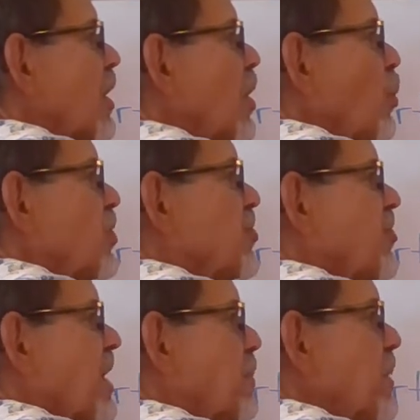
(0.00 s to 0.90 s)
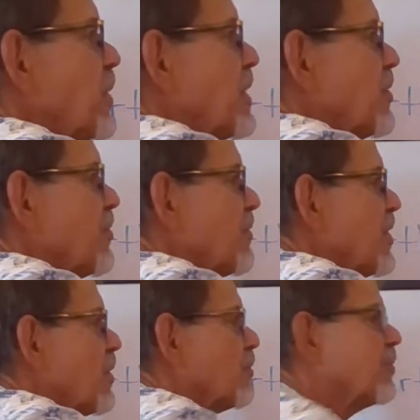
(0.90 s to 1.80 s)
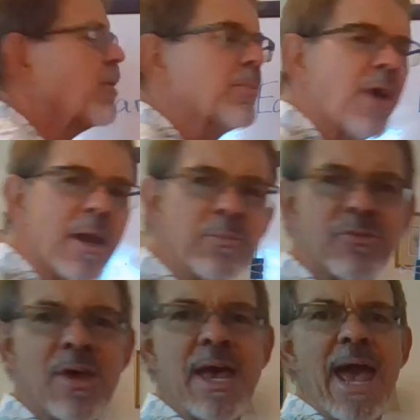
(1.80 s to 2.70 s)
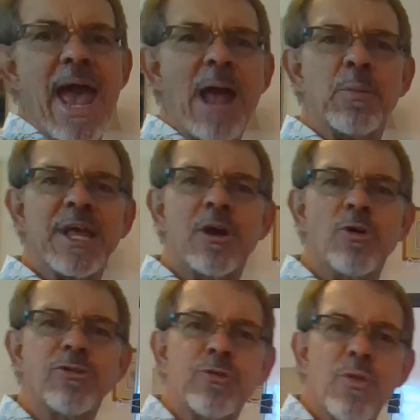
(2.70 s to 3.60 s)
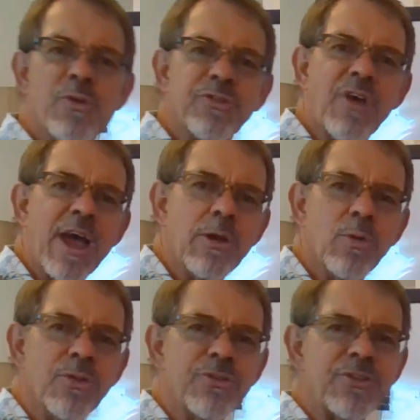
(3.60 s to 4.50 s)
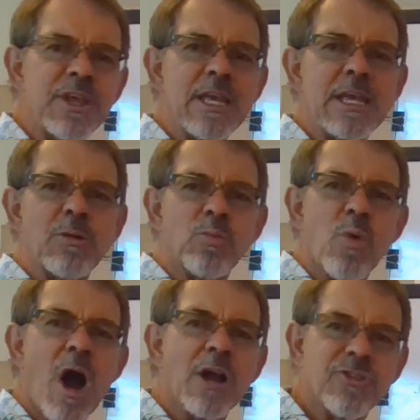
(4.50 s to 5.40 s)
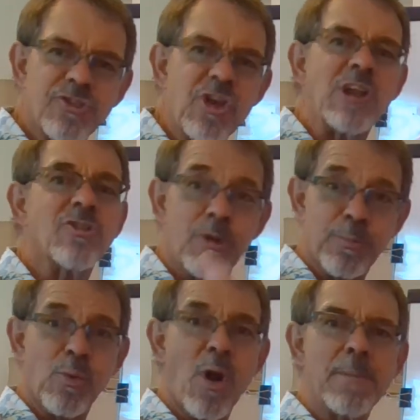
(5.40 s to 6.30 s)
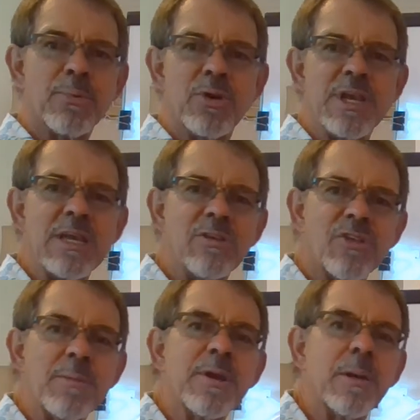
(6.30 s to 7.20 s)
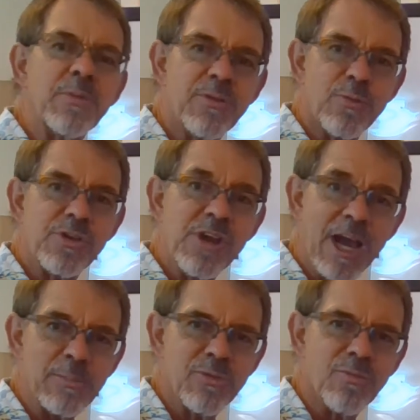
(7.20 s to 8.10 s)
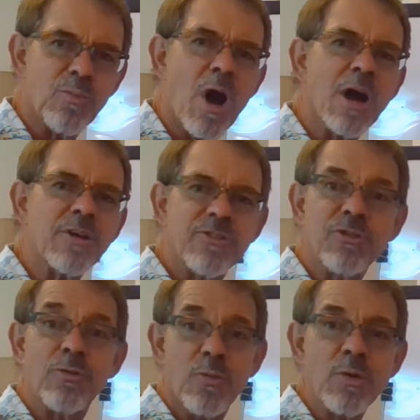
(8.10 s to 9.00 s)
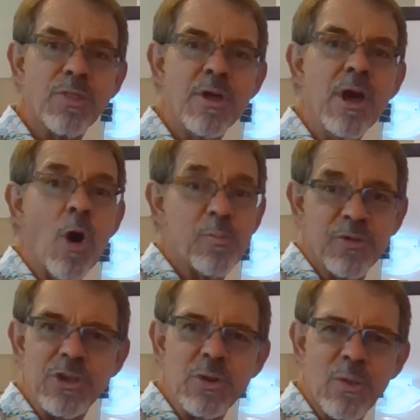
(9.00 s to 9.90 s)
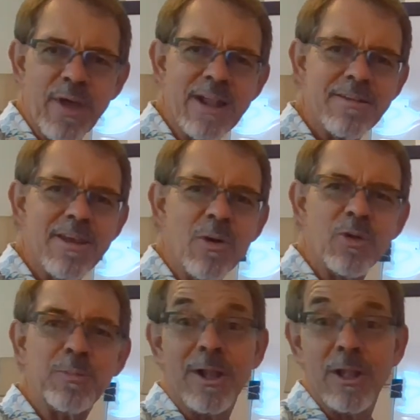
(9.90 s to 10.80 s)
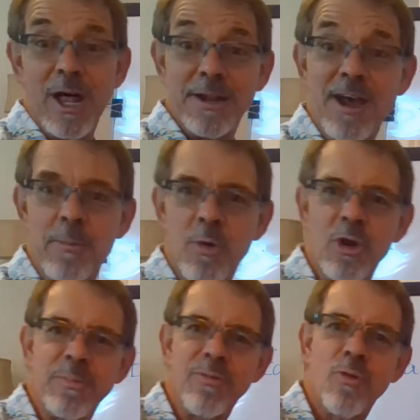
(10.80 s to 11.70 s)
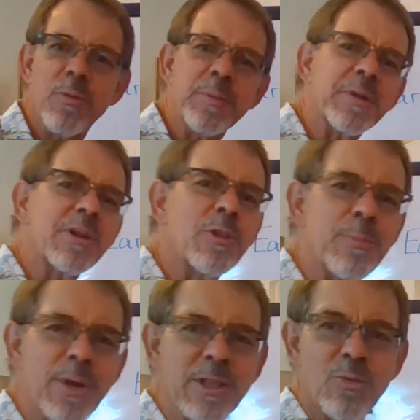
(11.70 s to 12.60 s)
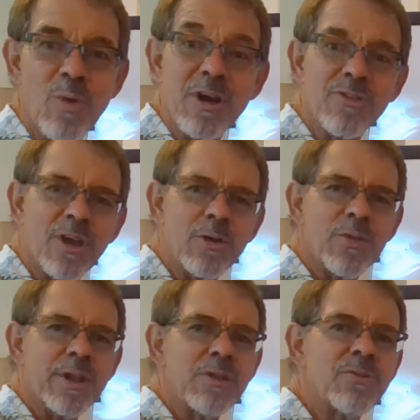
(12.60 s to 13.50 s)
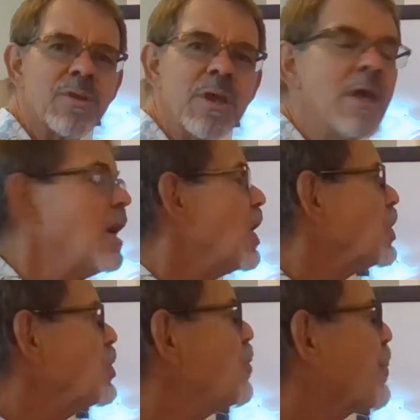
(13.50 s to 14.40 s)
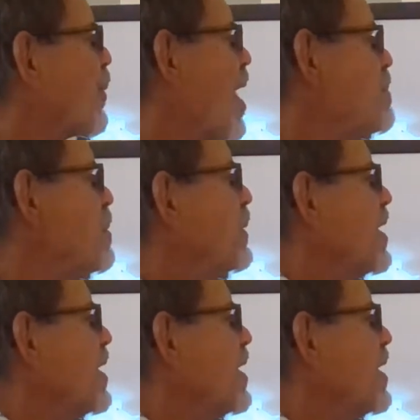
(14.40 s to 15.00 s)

which take millions of years sometimes. And when it goes through those cycles, the rocks change their properties, they become different types of rocks and so forth. Hopefully, you know that. We spent a lot of time on it before we went to the break, the rock cycle, that is. You probably